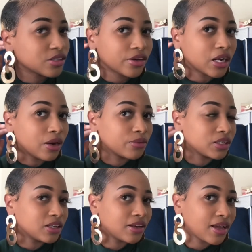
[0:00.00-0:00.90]
out really
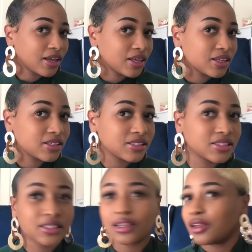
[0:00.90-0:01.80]
nice,
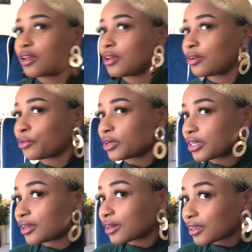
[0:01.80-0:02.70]
really
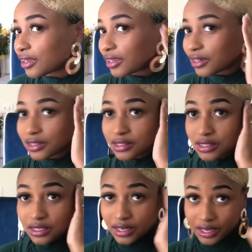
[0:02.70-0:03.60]
clean and
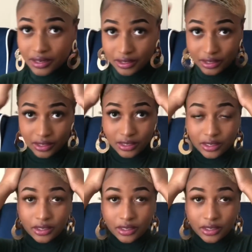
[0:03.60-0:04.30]
sleek looking.